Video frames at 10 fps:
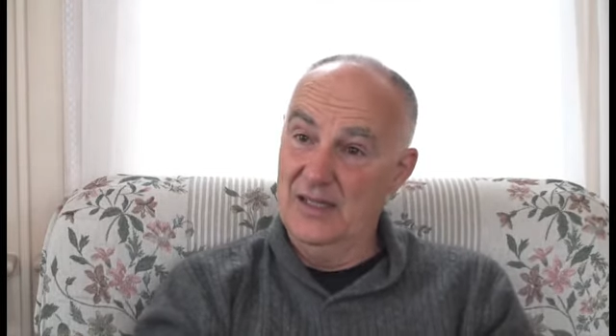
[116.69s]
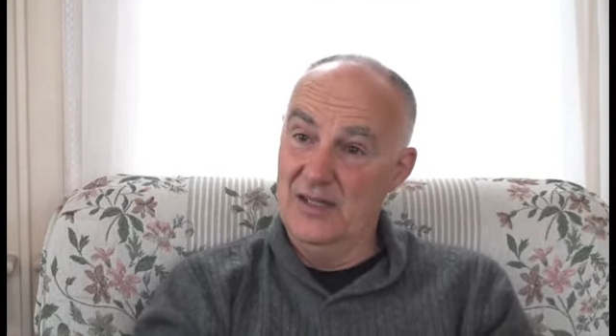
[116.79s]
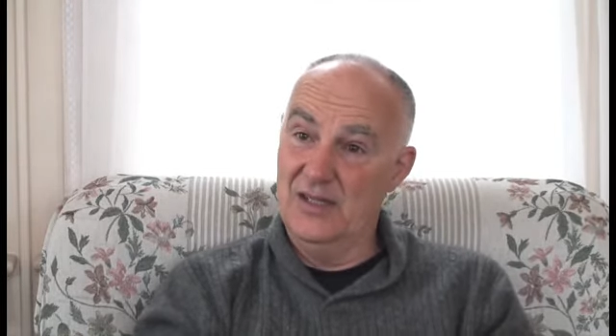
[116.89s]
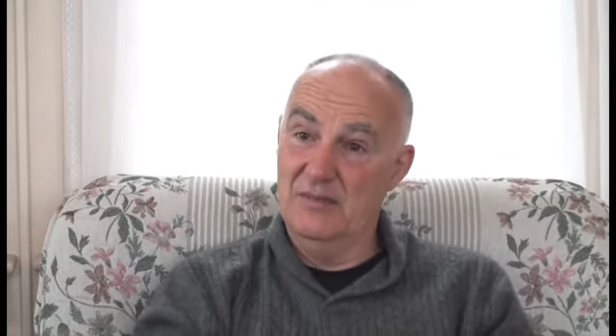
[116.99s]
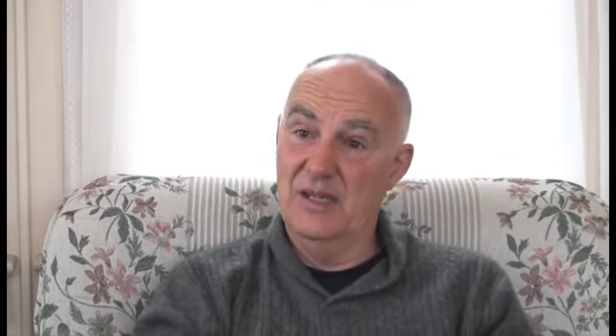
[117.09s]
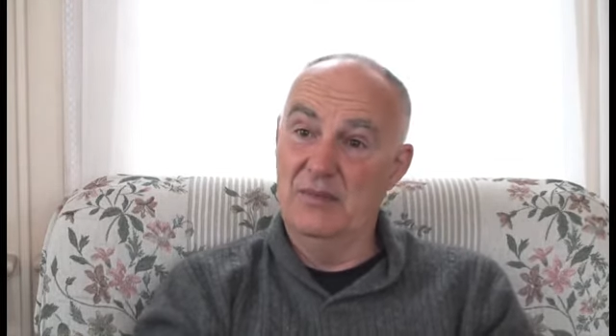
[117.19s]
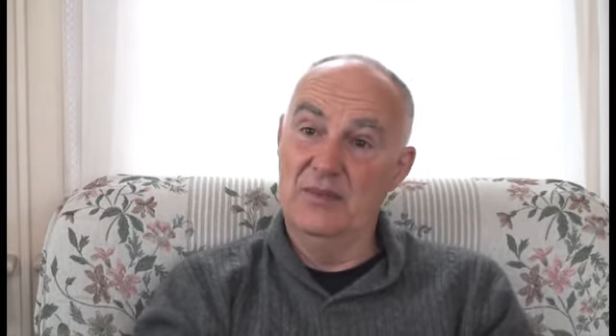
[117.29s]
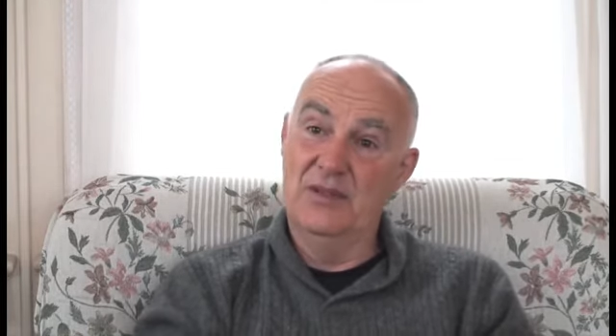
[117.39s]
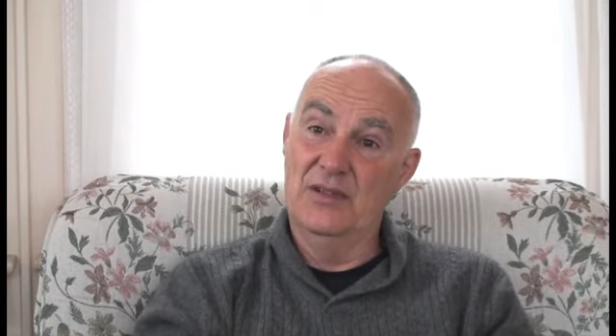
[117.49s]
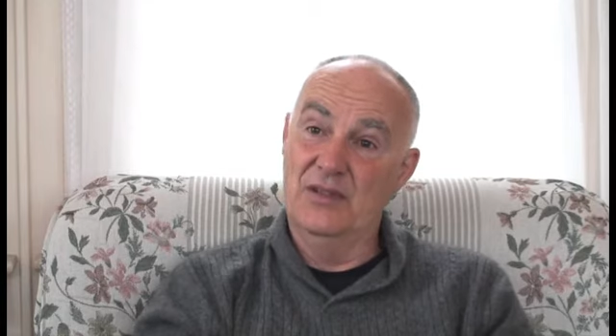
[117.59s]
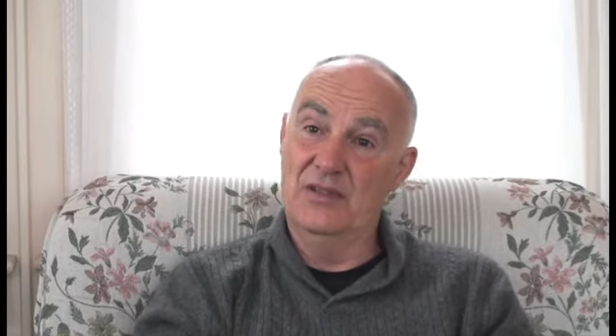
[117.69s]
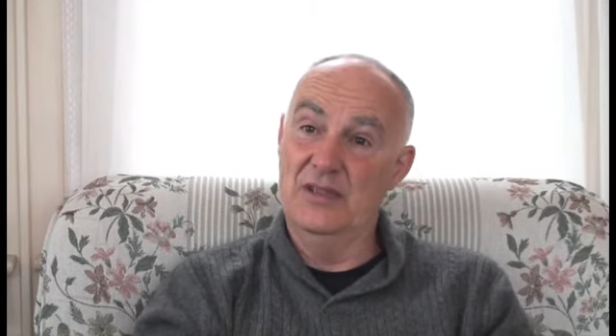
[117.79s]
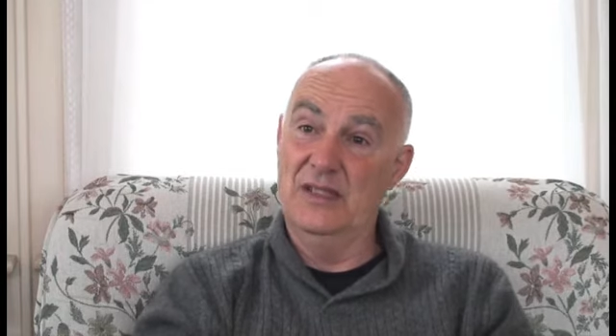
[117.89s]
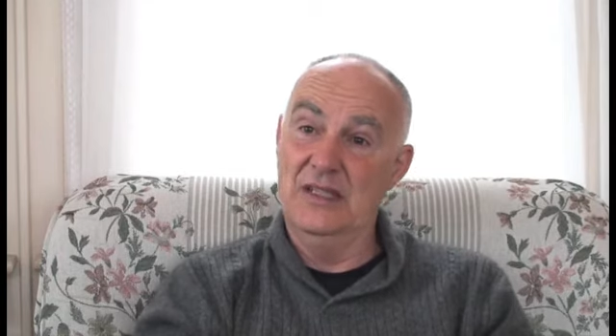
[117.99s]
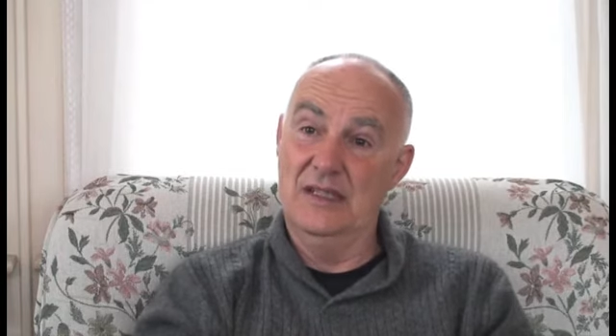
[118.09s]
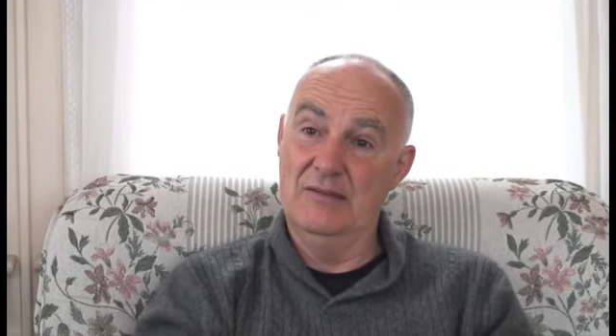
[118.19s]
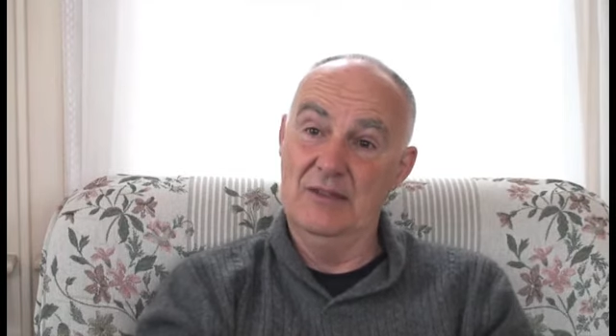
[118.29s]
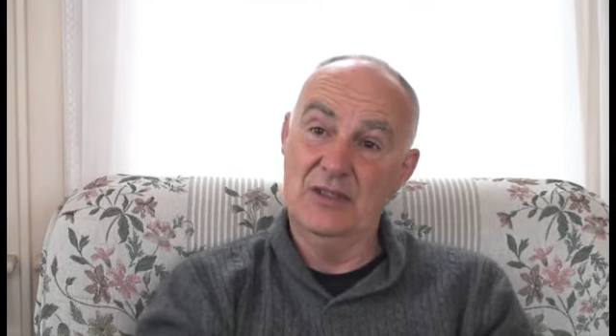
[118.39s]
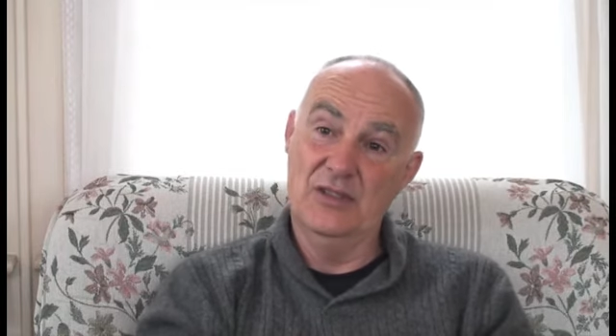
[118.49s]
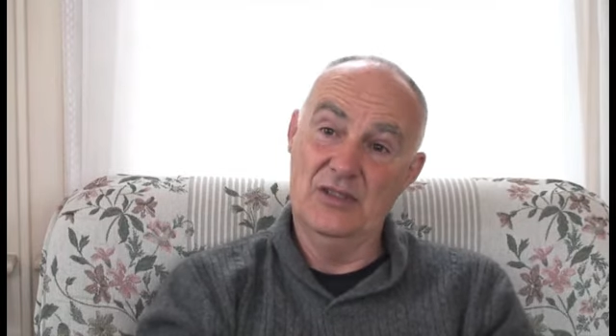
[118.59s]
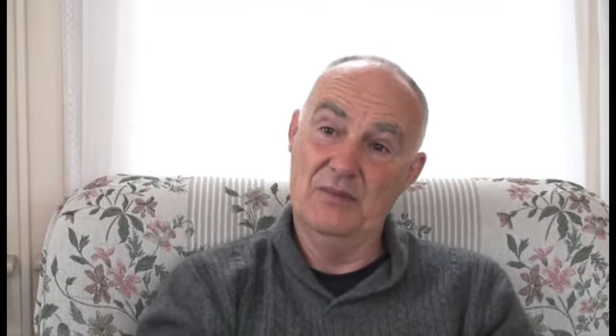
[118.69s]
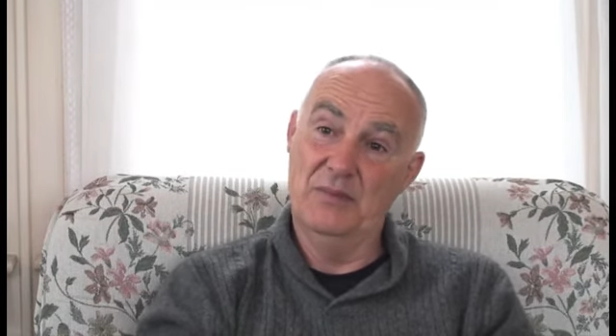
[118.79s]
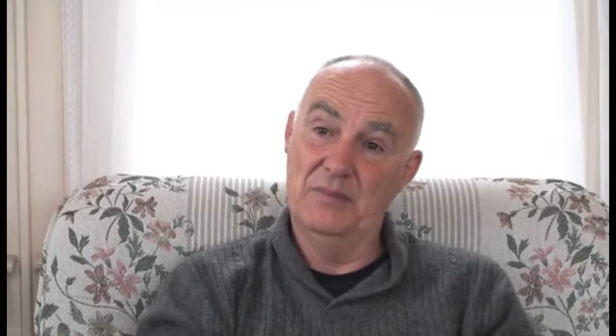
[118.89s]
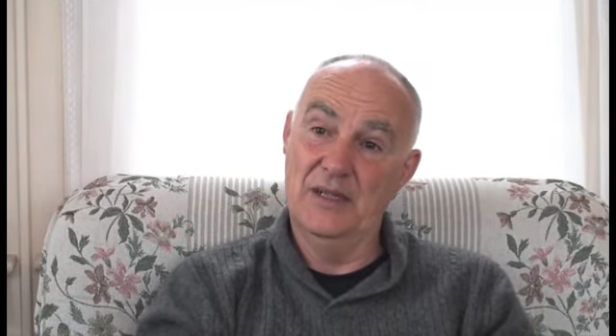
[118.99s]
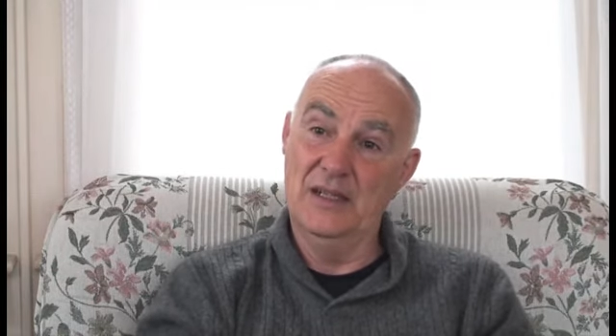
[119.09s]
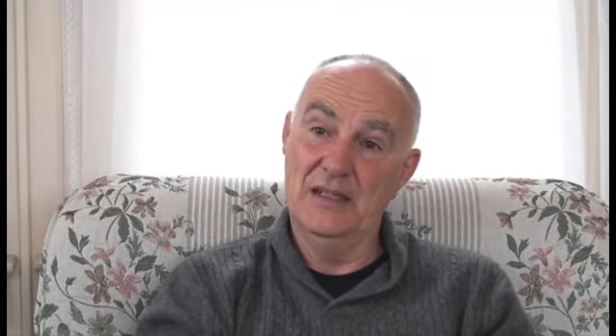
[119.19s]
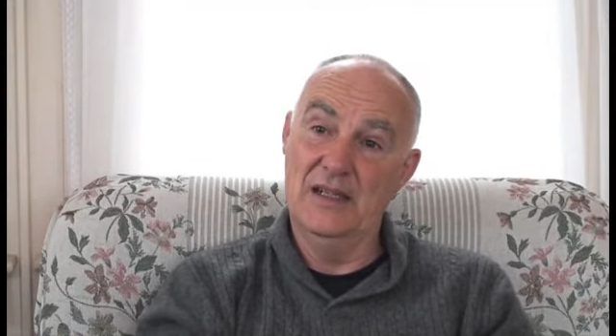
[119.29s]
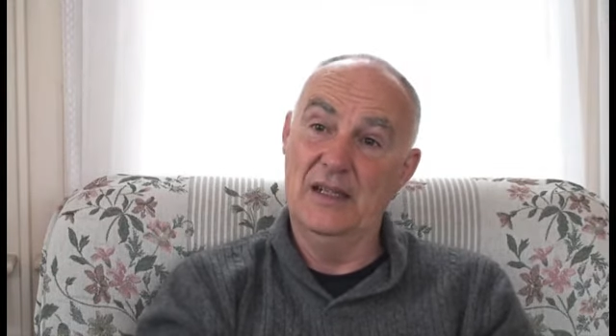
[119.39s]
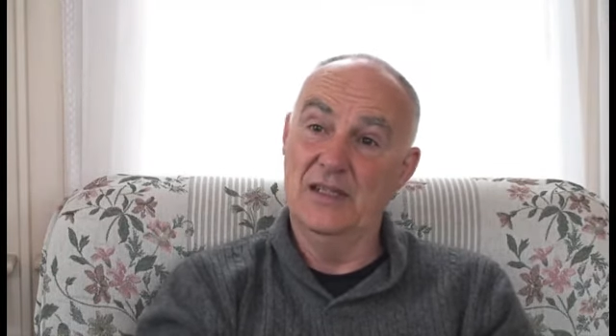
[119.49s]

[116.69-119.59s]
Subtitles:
September 13th. When did your buddy die?